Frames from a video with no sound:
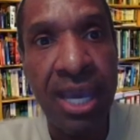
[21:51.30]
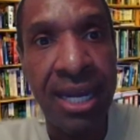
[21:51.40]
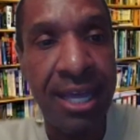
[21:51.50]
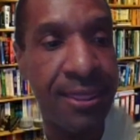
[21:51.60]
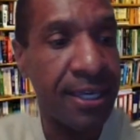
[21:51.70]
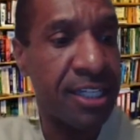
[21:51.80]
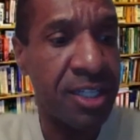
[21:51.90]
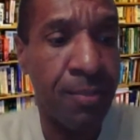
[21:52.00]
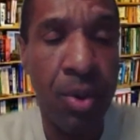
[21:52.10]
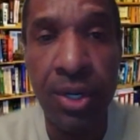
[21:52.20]
and I think it's
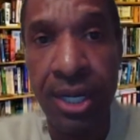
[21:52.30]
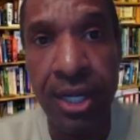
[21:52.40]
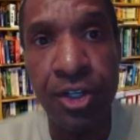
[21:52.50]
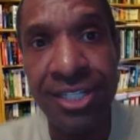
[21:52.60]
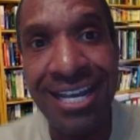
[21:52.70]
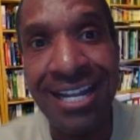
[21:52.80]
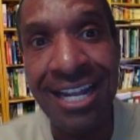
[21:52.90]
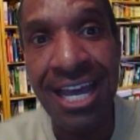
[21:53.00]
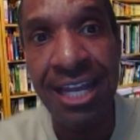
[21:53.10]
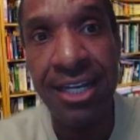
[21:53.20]
important to understand
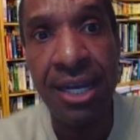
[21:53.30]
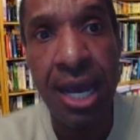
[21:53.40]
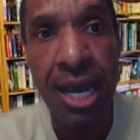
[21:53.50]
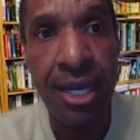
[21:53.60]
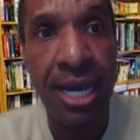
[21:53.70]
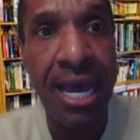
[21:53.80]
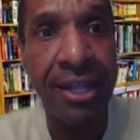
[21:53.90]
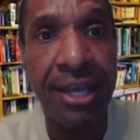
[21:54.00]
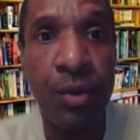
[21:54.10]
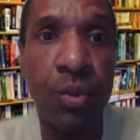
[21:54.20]
that and how
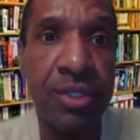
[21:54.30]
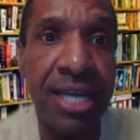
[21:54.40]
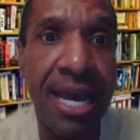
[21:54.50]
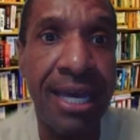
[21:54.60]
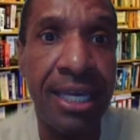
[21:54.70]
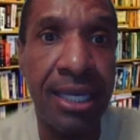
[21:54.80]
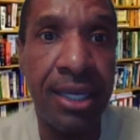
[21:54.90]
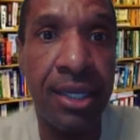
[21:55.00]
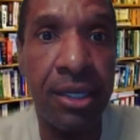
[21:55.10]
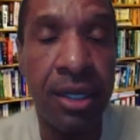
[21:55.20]
that will tie
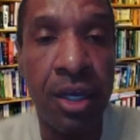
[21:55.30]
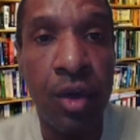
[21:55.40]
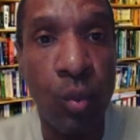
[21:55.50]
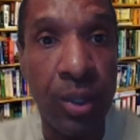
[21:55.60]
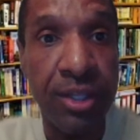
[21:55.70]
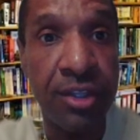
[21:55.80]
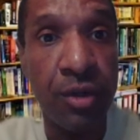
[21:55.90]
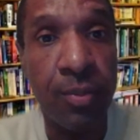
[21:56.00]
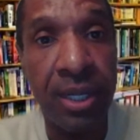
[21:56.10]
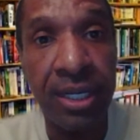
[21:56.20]
in with
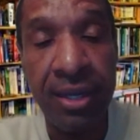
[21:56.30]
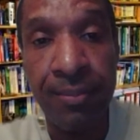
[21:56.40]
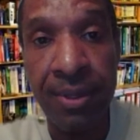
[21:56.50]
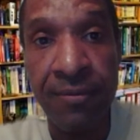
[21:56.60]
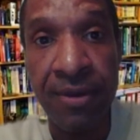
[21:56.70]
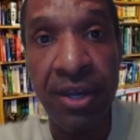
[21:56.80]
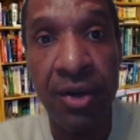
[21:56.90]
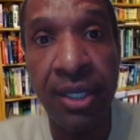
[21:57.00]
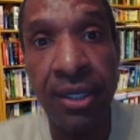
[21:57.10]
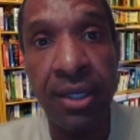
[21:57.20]
you. But it can be
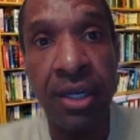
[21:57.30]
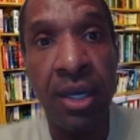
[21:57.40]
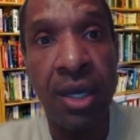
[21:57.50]
very